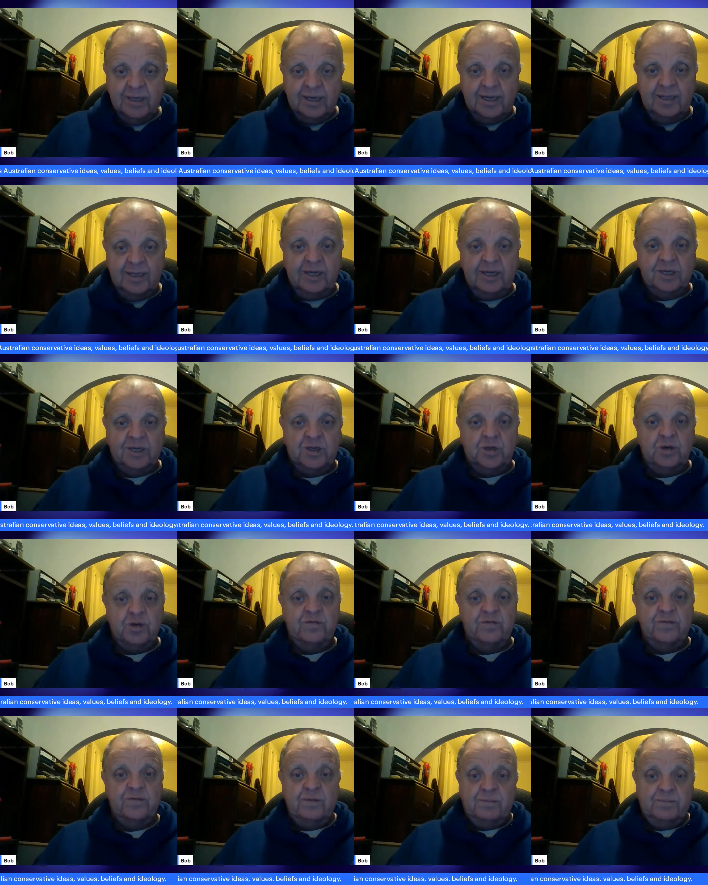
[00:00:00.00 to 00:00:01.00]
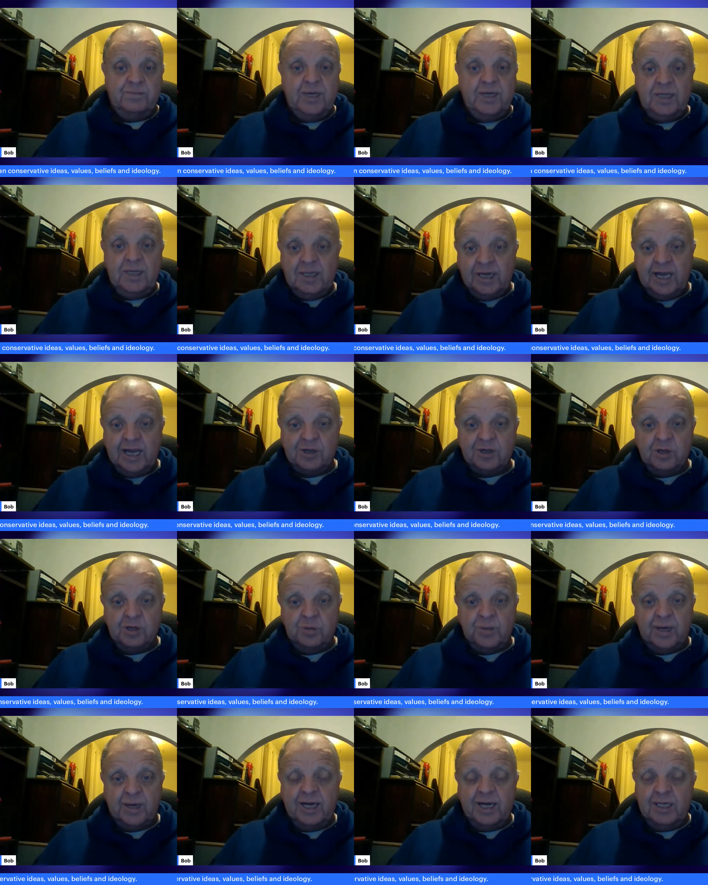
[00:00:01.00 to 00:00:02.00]
And they should have been the
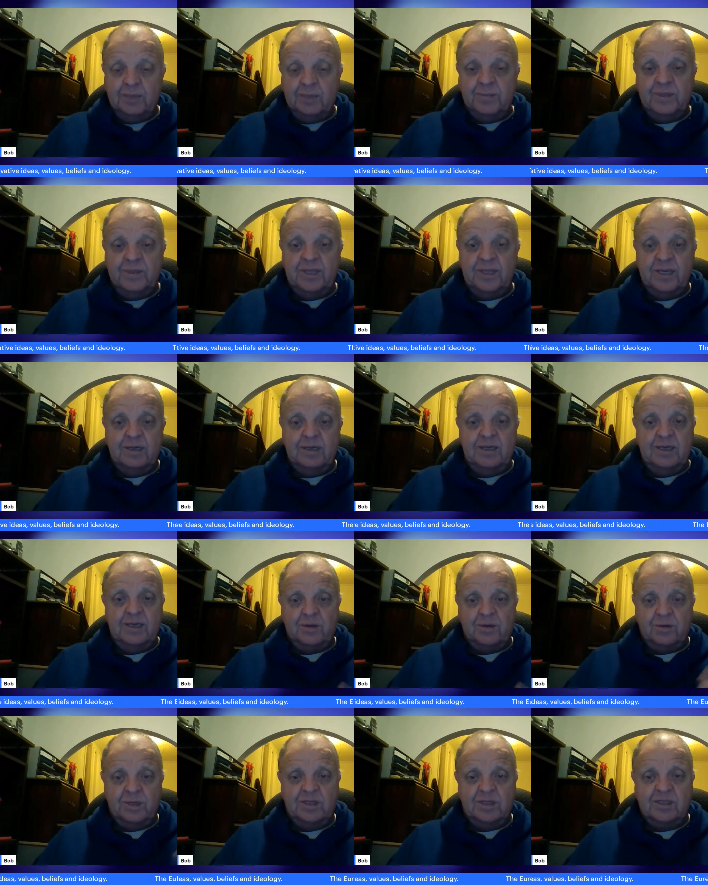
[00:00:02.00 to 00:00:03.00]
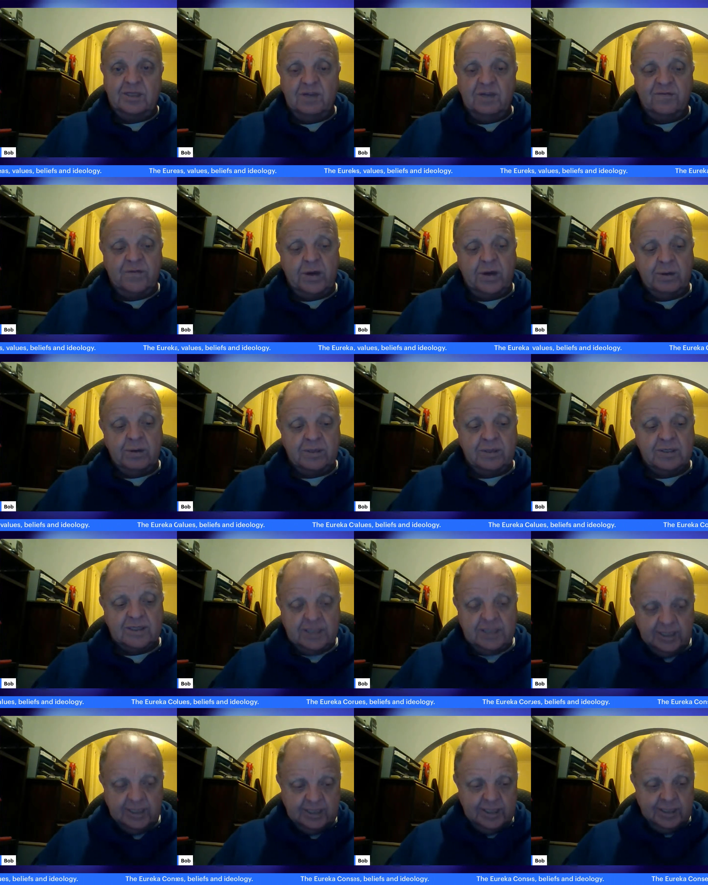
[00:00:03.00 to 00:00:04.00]
National Party, but then increased their
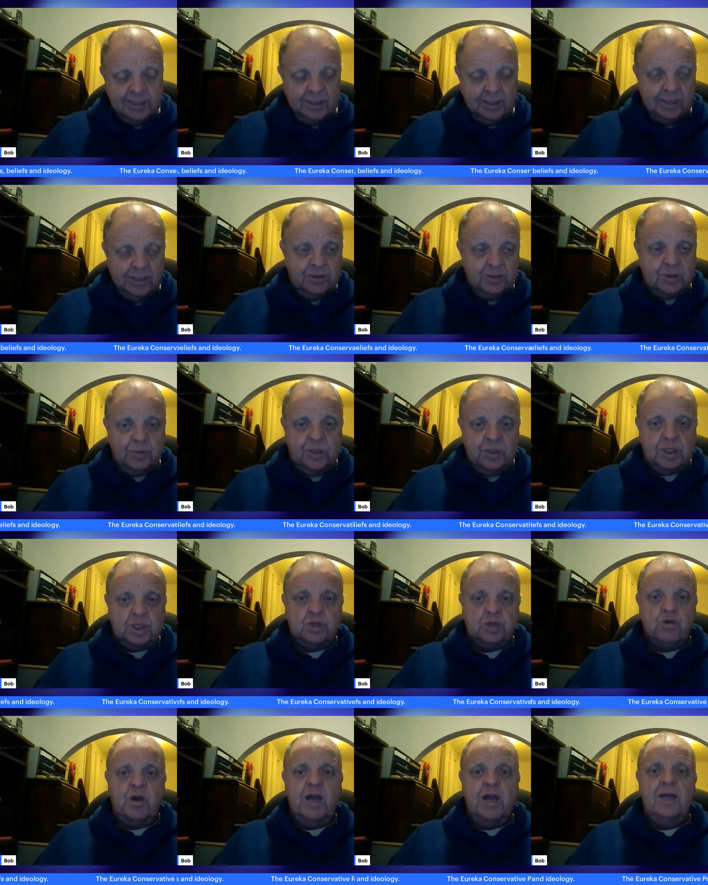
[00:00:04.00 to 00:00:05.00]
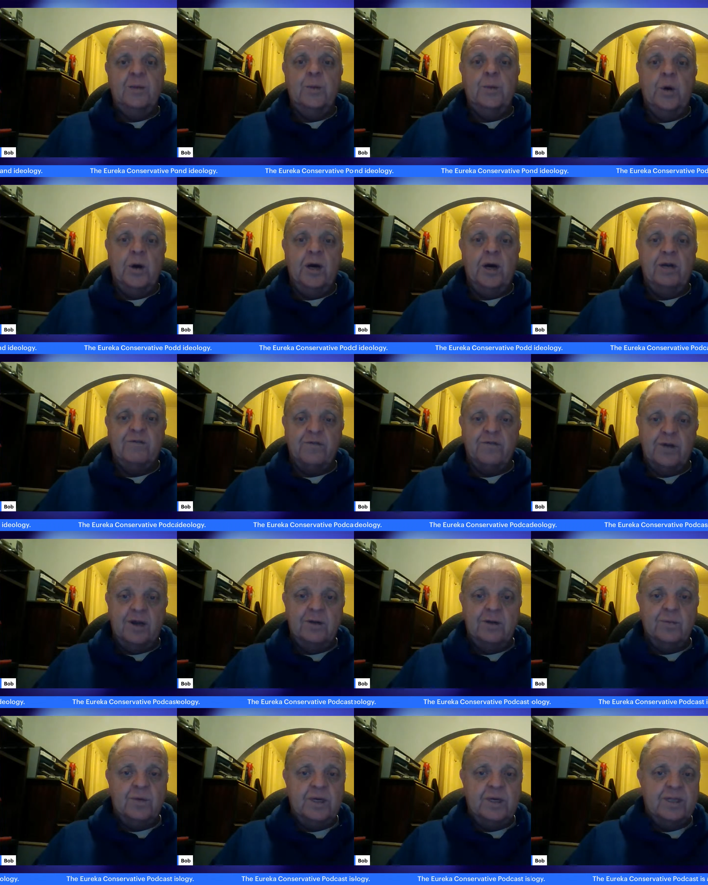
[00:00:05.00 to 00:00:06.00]
focus onto an Australian-wide
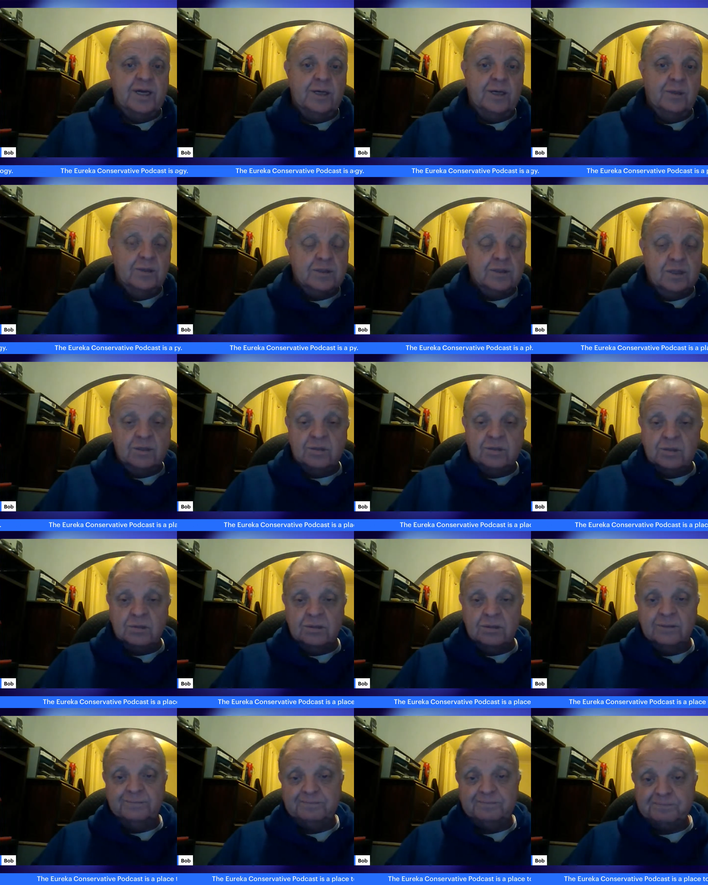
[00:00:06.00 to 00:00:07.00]
front where they also stood